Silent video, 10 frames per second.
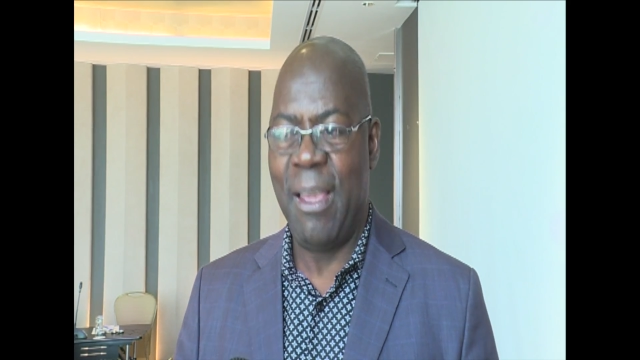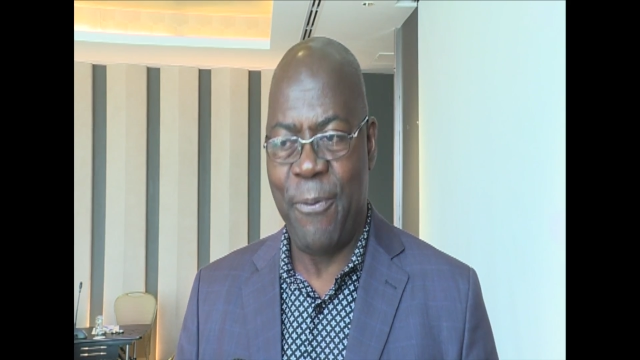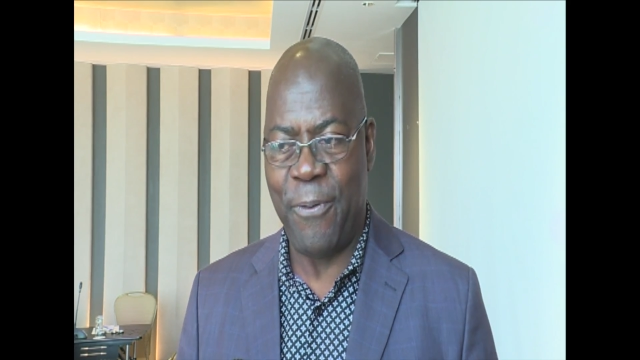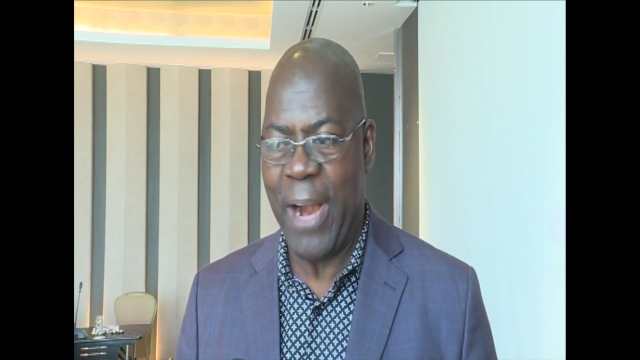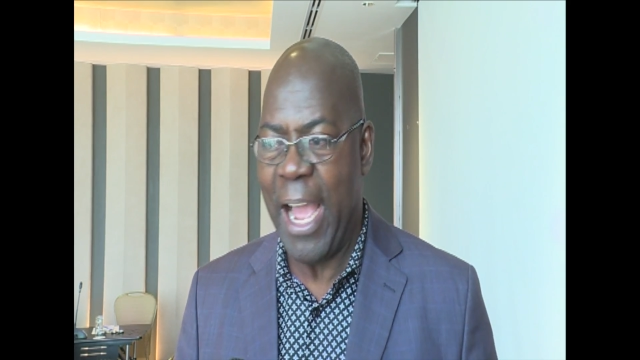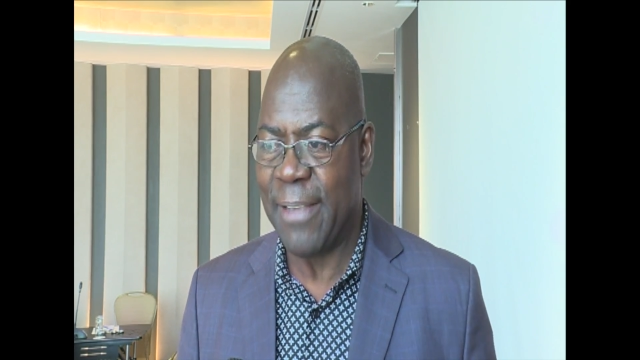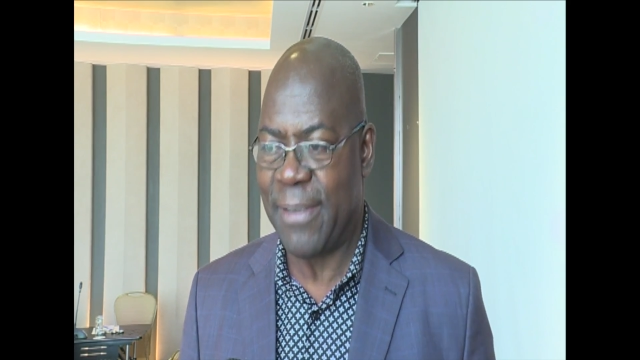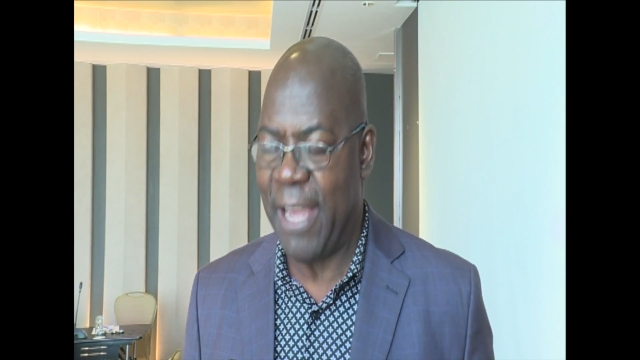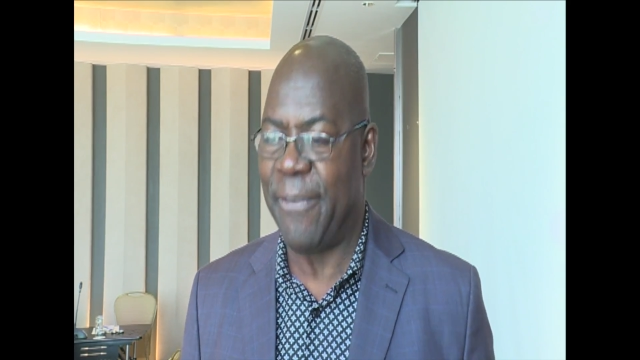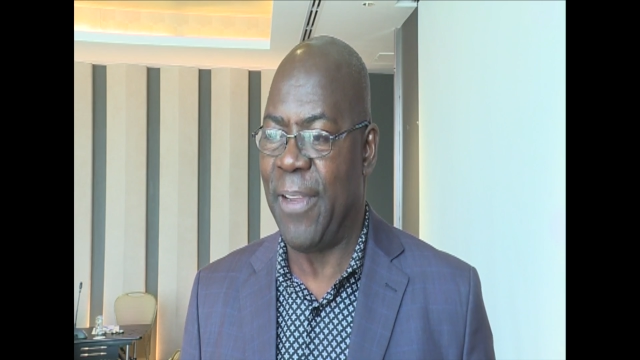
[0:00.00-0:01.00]
for
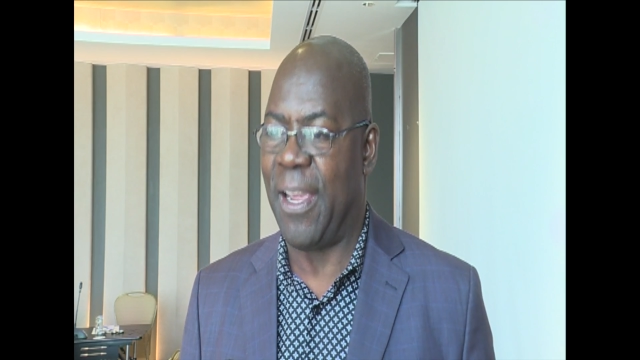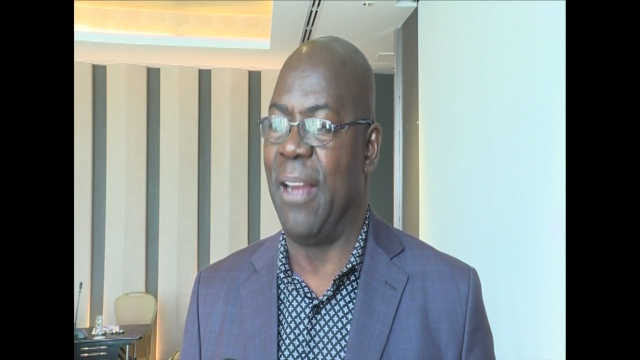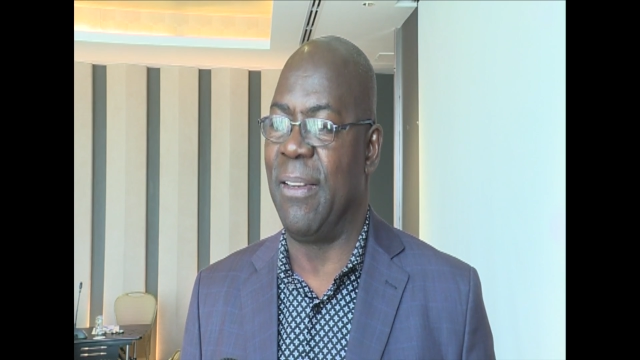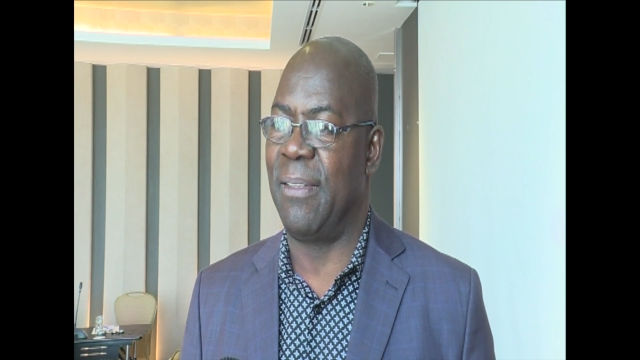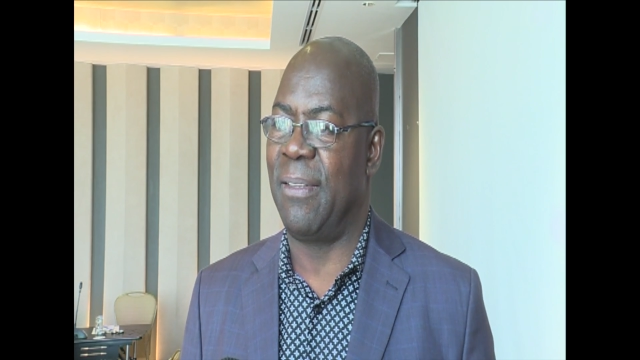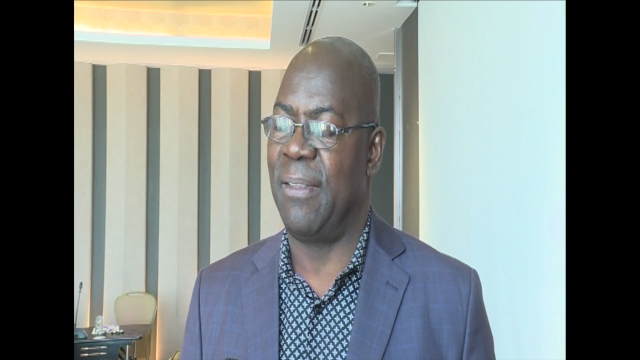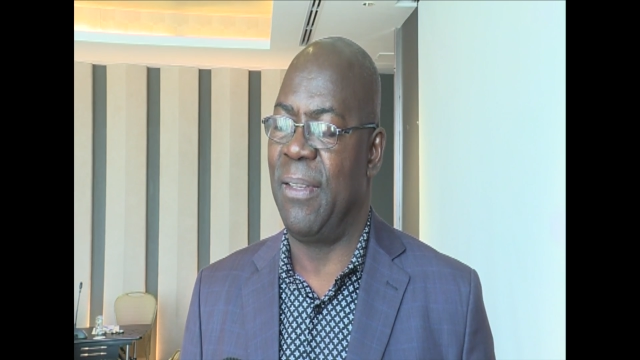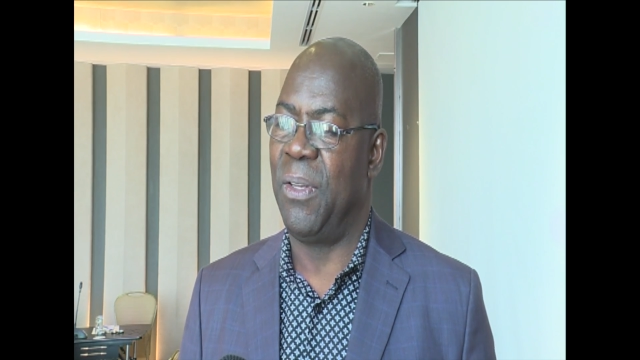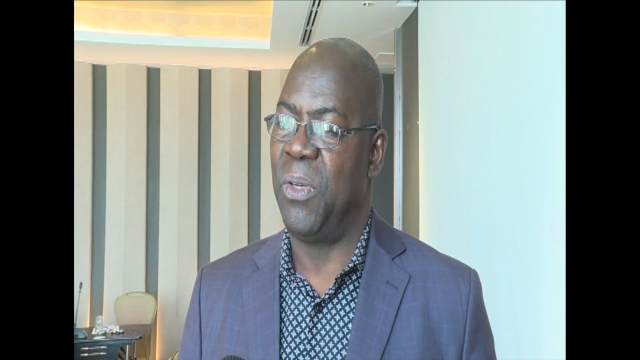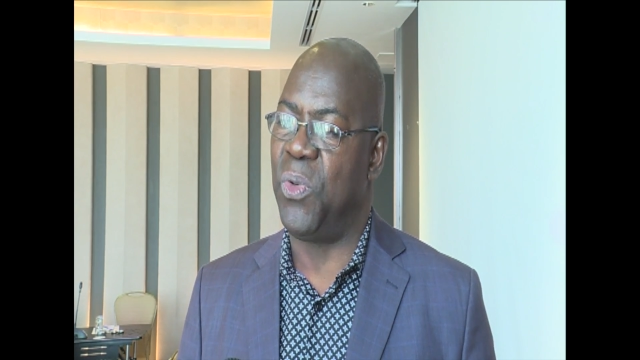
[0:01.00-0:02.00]
us Africans
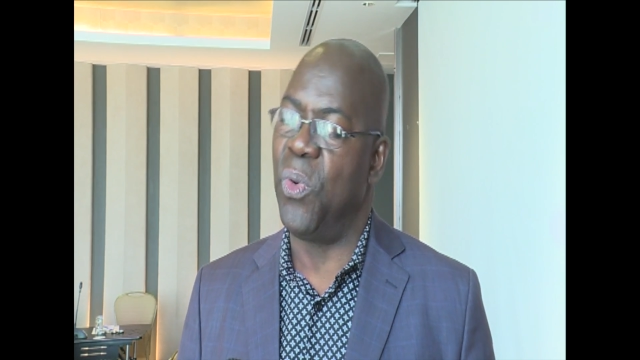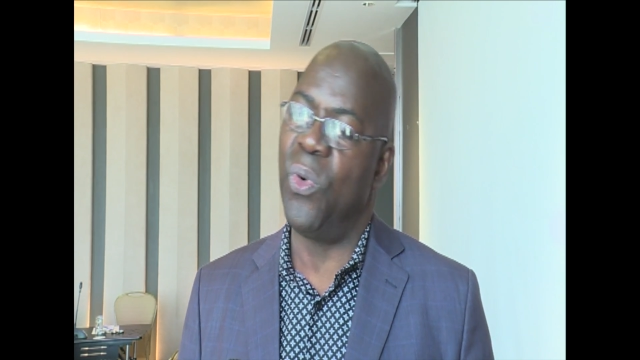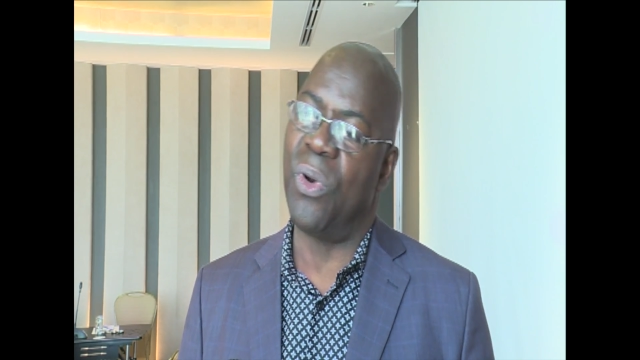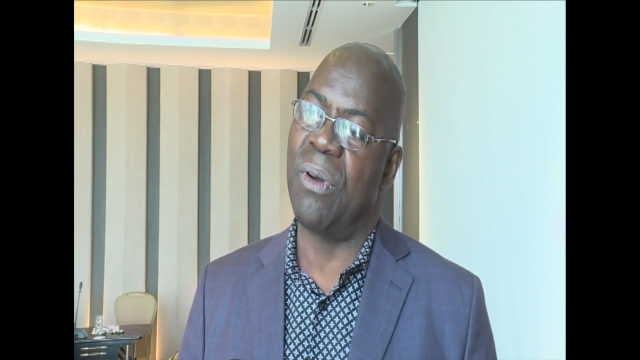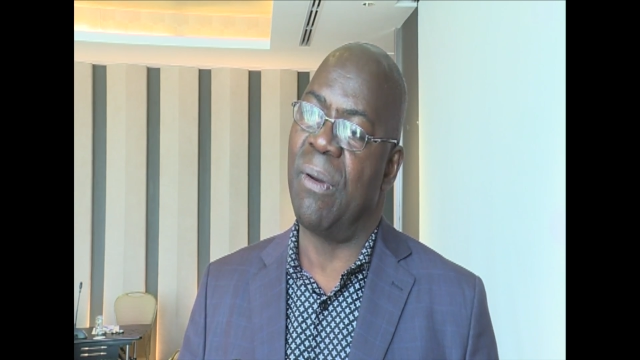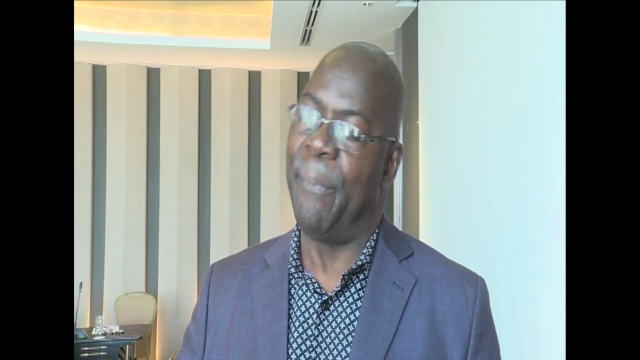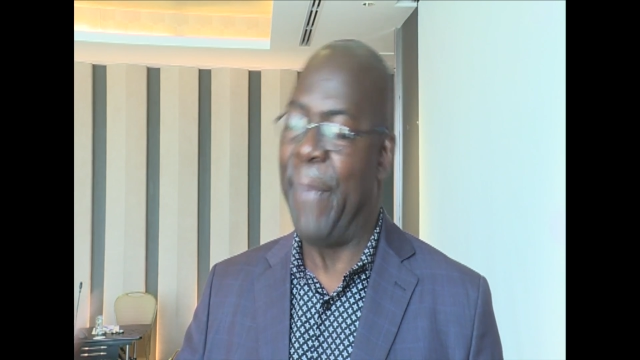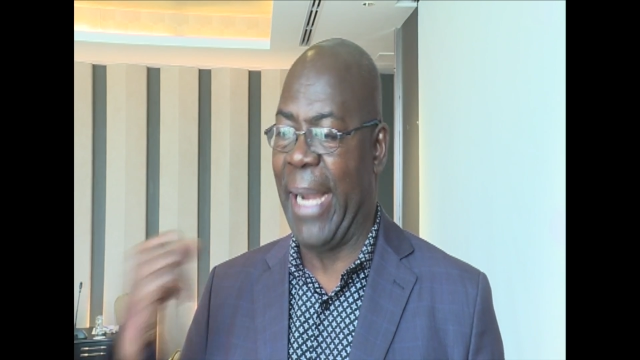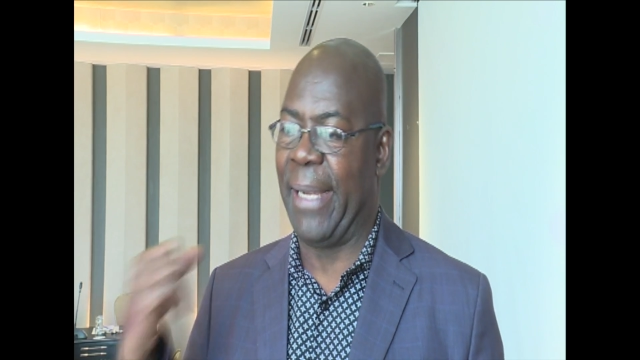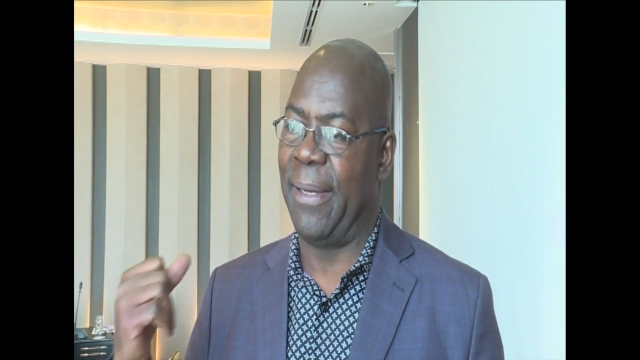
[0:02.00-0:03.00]
to look
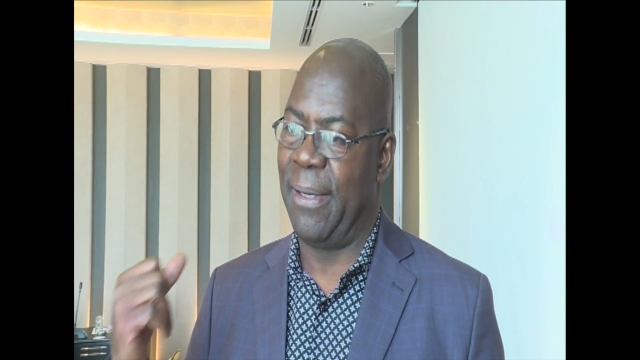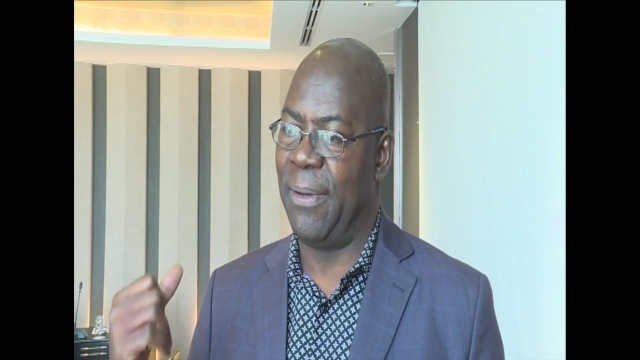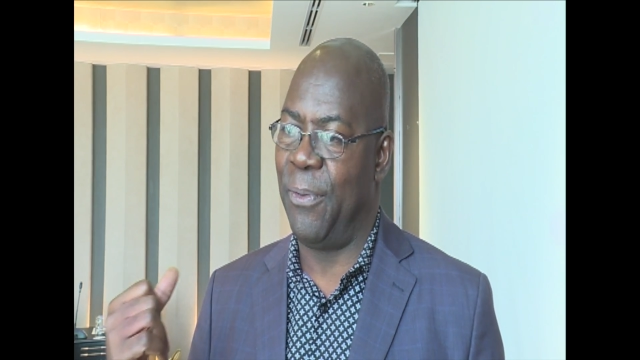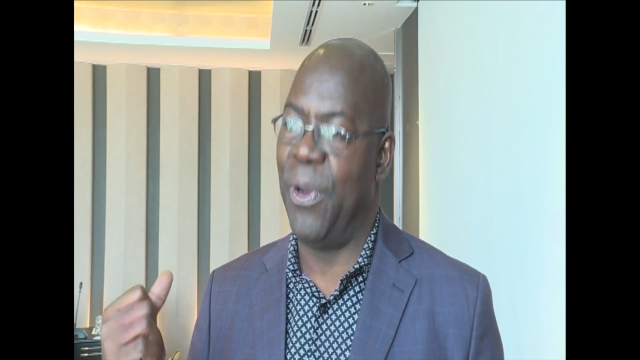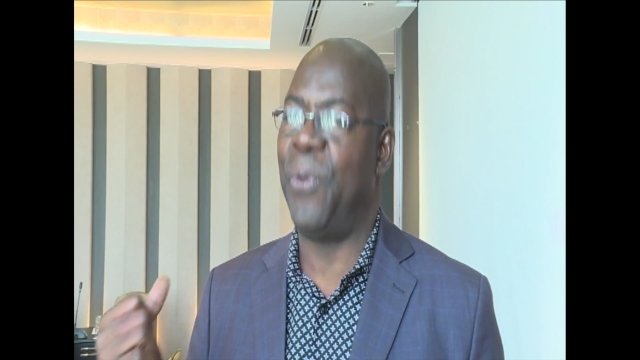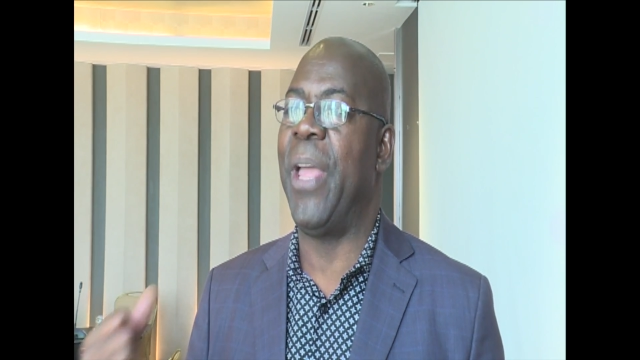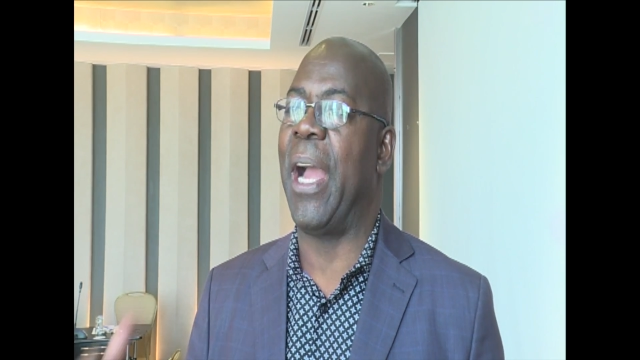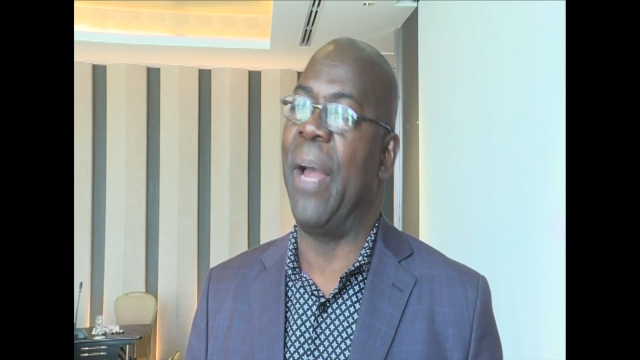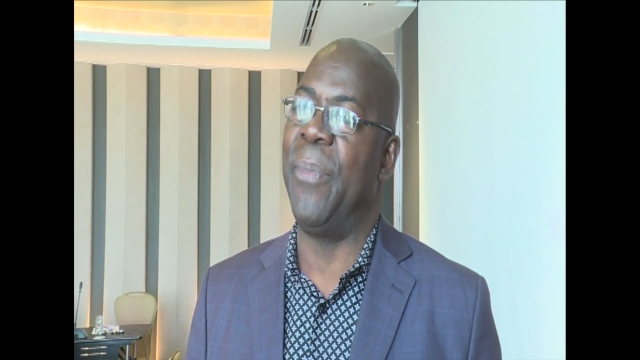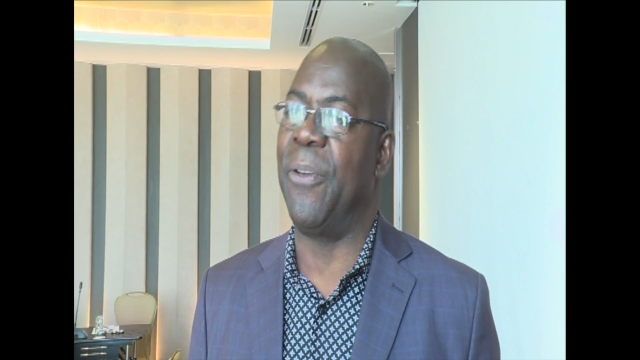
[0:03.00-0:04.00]
back where we are
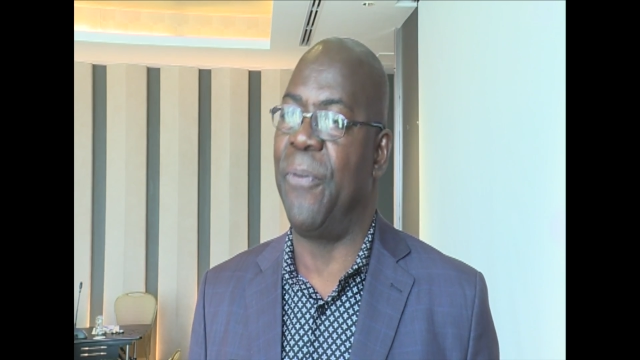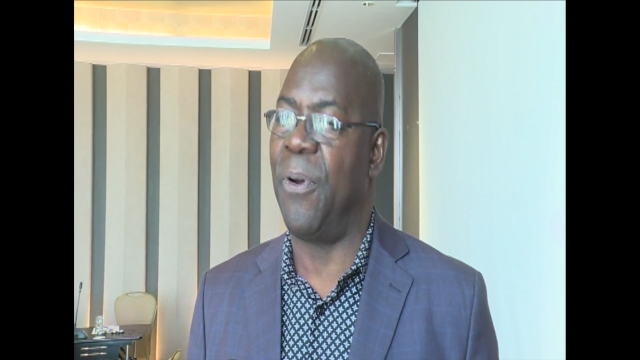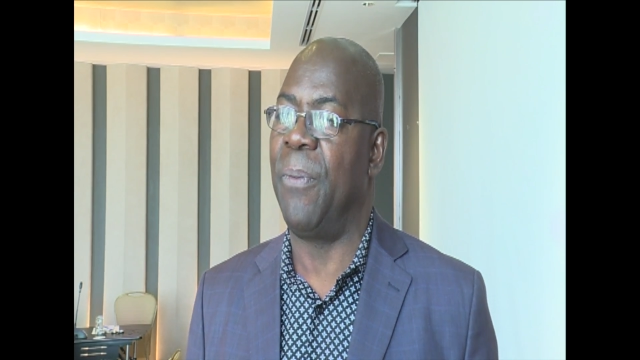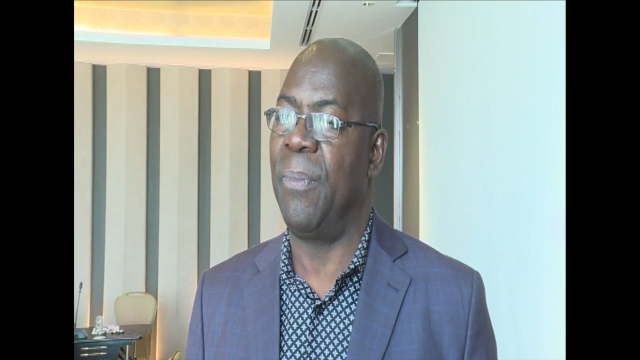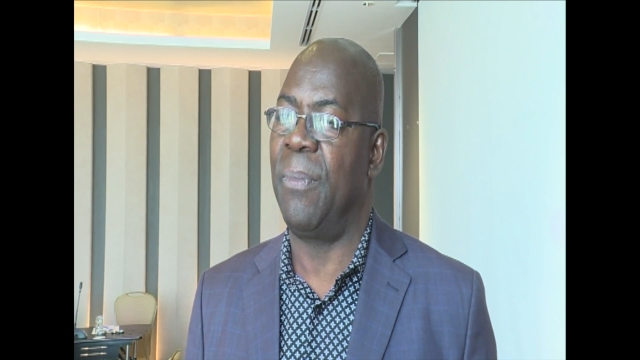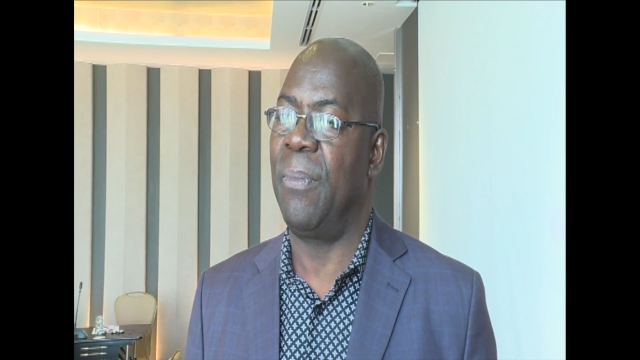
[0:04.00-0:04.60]
coming from,